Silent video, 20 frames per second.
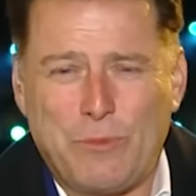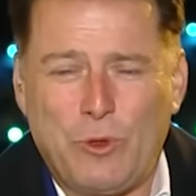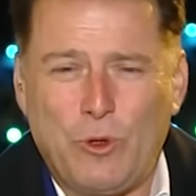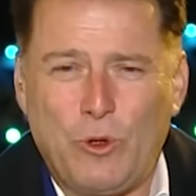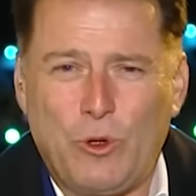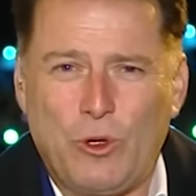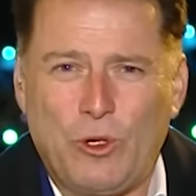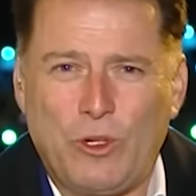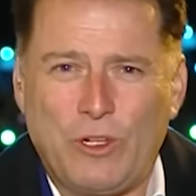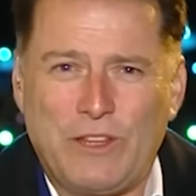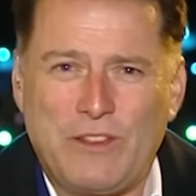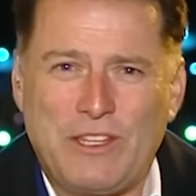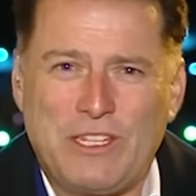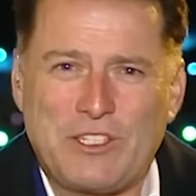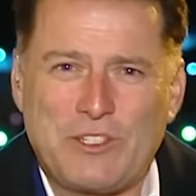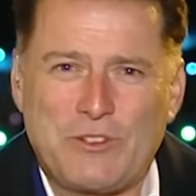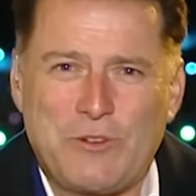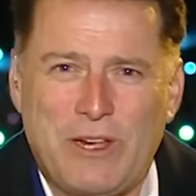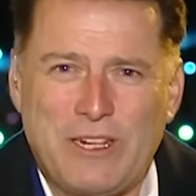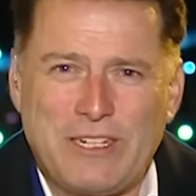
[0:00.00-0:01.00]
the pool at the
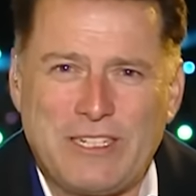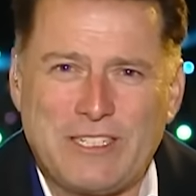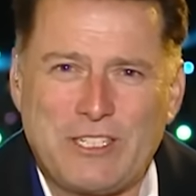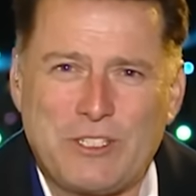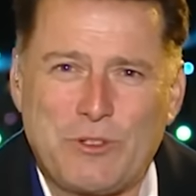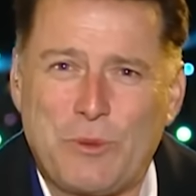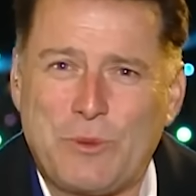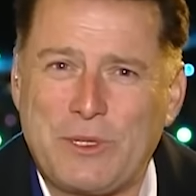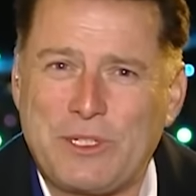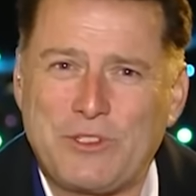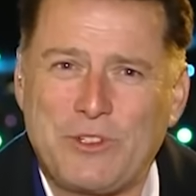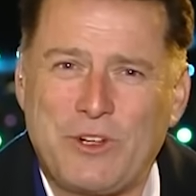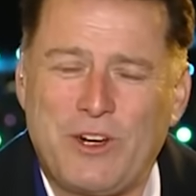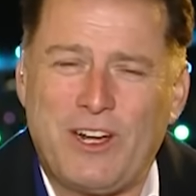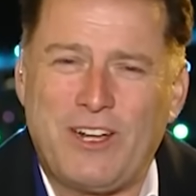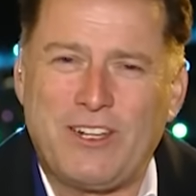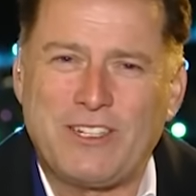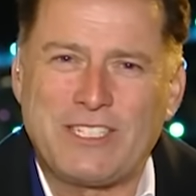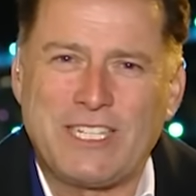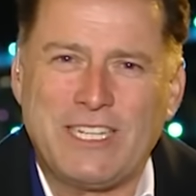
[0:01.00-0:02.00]
Australian Swimming
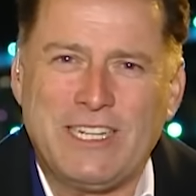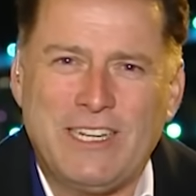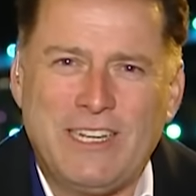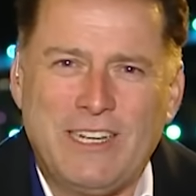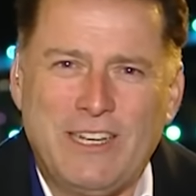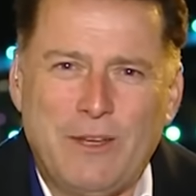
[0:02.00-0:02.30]
Trials.